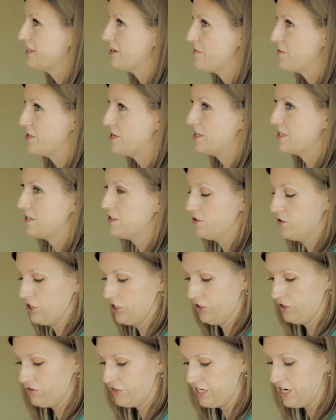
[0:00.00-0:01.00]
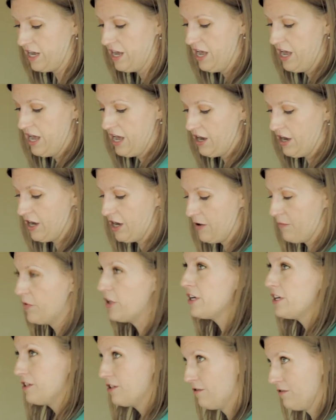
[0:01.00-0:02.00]
some of these children
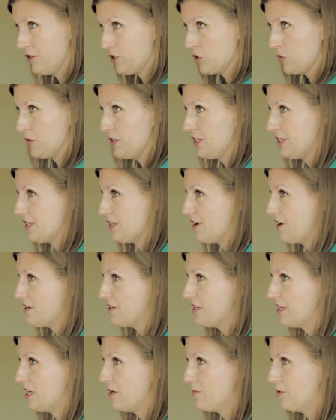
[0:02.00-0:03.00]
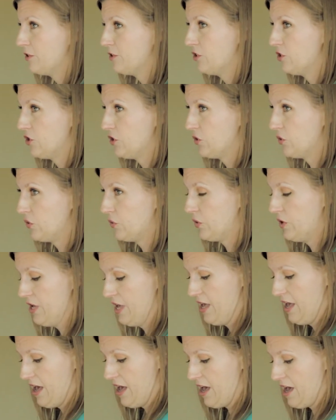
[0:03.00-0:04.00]
and individuals aren't able to
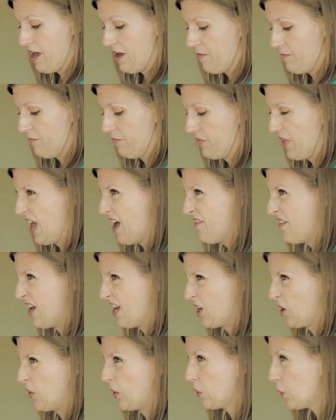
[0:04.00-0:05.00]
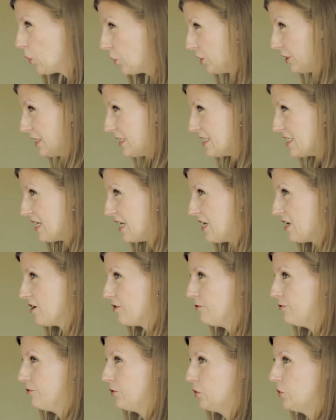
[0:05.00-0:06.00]
have adequate oral intake
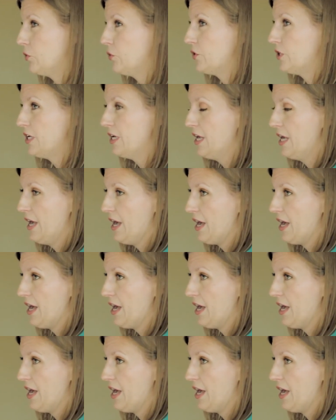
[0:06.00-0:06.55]
of food,